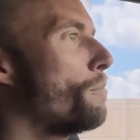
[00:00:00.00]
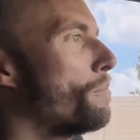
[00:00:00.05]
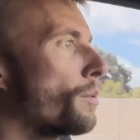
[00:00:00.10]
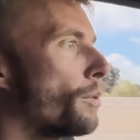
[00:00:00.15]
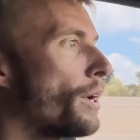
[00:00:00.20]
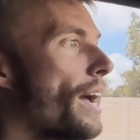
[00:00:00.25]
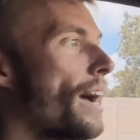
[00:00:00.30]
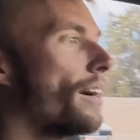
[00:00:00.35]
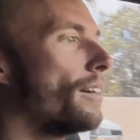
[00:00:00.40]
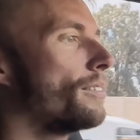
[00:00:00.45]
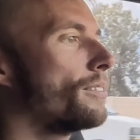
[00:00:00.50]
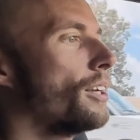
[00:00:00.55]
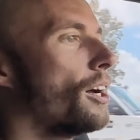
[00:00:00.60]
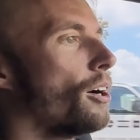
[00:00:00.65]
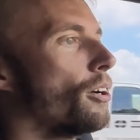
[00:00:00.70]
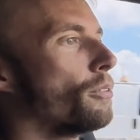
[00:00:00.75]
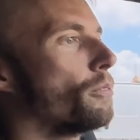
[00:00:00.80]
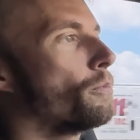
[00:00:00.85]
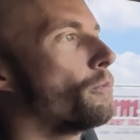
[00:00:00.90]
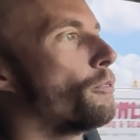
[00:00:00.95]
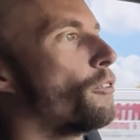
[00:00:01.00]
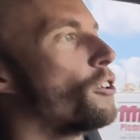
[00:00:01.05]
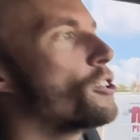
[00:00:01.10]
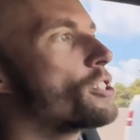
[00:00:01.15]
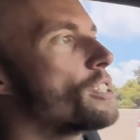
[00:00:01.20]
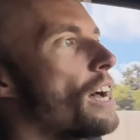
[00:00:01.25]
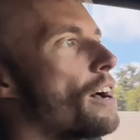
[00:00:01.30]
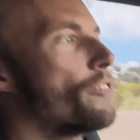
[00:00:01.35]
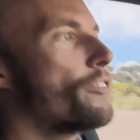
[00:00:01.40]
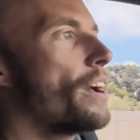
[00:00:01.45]
But yeah, no,
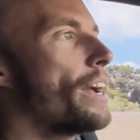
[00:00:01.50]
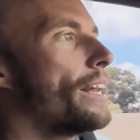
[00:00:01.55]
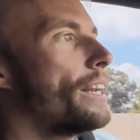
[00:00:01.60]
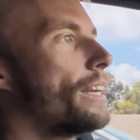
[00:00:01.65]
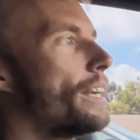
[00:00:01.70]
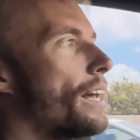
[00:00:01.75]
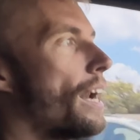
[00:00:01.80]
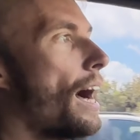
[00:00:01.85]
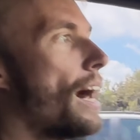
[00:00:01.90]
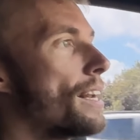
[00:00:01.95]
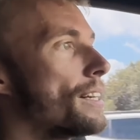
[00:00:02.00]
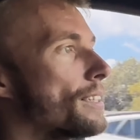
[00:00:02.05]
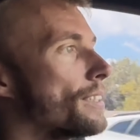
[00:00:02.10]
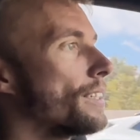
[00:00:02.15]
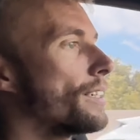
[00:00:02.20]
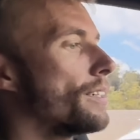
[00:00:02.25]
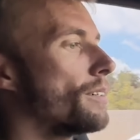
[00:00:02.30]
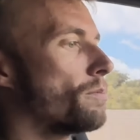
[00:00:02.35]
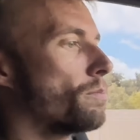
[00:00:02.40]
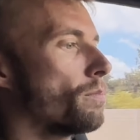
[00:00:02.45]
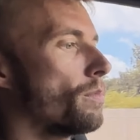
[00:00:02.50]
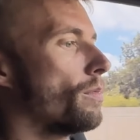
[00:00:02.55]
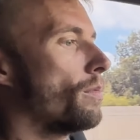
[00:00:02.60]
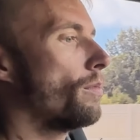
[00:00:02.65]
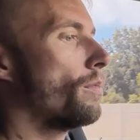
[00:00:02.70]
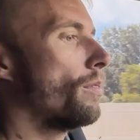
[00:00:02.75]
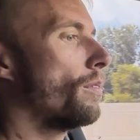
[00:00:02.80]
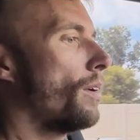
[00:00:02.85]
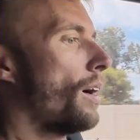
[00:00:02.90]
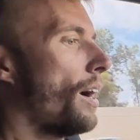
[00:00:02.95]
first F80, and honestly,
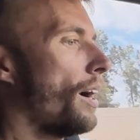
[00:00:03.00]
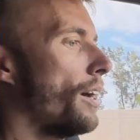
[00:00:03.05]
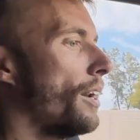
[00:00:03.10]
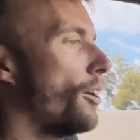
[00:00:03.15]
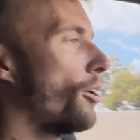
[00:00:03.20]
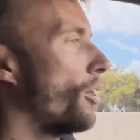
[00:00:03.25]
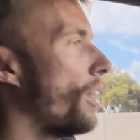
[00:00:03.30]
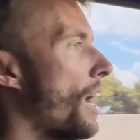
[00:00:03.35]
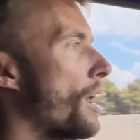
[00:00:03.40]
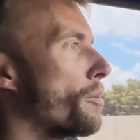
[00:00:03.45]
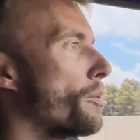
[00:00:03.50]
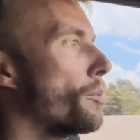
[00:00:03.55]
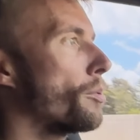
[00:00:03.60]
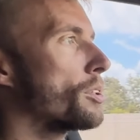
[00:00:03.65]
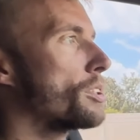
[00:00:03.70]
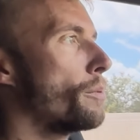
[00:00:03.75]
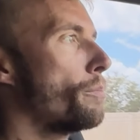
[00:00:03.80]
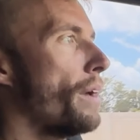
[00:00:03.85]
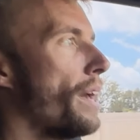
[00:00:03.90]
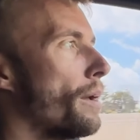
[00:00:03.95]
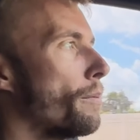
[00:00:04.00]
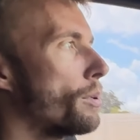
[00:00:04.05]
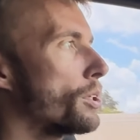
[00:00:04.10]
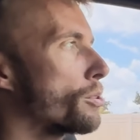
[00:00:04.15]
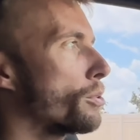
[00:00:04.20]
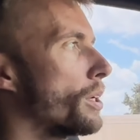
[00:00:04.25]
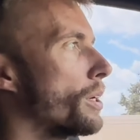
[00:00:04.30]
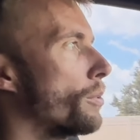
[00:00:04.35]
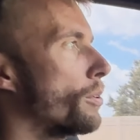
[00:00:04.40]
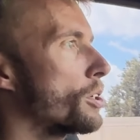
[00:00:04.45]
I know a lot of people debate
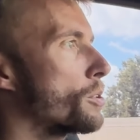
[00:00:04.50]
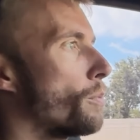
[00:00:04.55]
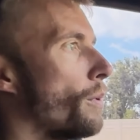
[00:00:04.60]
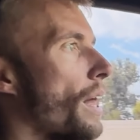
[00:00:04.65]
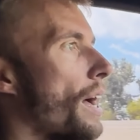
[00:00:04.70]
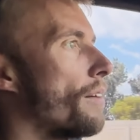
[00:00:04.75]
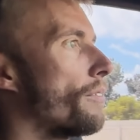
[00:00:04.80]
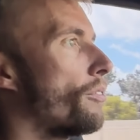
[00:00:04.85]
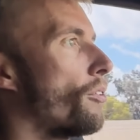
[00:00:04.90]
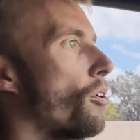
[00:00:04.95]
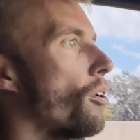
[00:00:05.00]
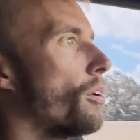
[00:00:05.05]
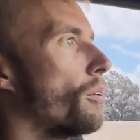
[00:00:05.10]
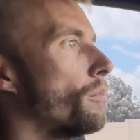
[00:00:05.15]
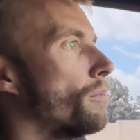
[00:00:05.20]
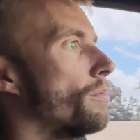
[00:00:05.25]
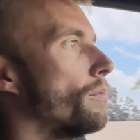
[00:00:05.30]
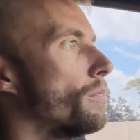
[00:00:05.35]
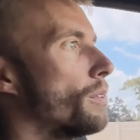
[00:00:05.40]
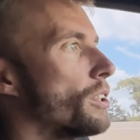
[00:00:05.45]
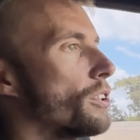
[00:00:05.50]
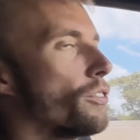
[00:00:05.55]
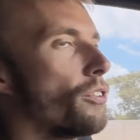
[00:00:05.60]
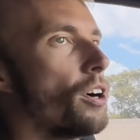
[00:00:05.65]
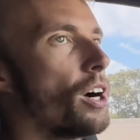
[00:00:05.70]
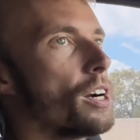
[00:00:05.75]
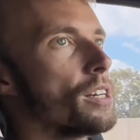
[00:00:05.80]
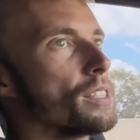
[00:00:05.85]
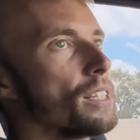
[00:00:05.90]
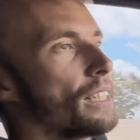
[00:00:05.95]
between which platform as
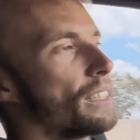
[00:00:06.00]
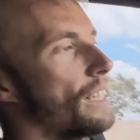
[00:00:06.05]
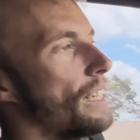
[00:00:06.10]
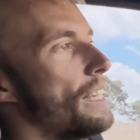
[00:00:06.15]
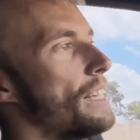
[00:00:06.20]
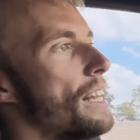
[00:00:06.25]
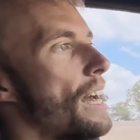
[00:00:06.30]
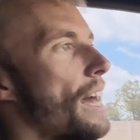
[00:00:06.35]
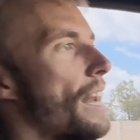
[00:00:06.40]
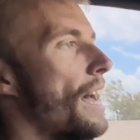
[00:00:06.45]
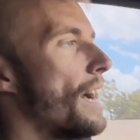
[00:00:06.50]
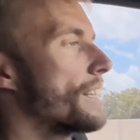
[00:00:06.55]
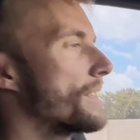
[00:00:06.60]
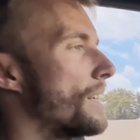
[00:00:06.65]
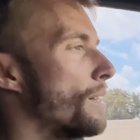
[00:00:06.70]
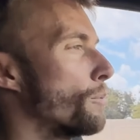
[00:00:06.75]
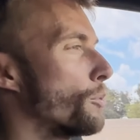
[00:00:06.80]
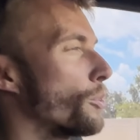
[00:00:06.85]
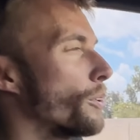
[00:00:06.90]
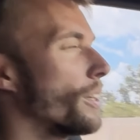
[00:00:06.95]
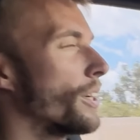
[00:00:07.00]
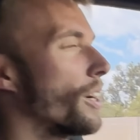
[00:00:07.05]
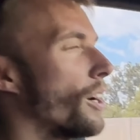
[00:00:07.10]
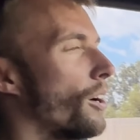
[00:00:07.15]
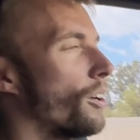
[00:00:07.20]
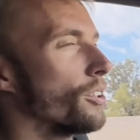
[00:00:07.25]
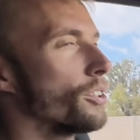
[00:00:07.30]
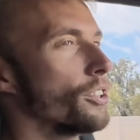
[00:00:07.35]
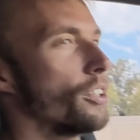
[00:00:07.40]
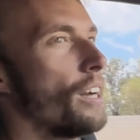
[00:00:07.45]
far as like the E9X M3
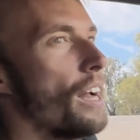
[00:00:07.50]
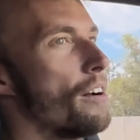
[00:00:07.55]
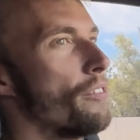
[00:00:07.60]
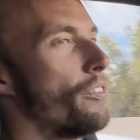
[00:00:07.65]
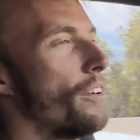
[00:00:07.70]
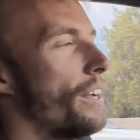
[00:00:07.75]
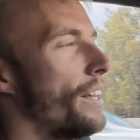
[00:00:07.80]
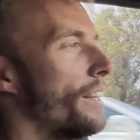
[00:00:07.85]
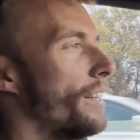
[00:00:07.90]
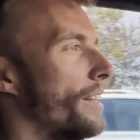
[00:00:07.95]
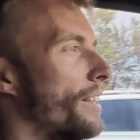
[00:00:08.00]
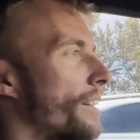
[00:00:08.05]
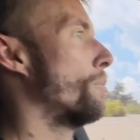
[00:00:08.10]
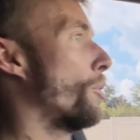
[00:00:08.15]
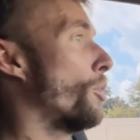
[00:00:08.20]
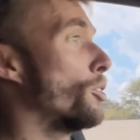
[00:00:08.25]
goes or an F80.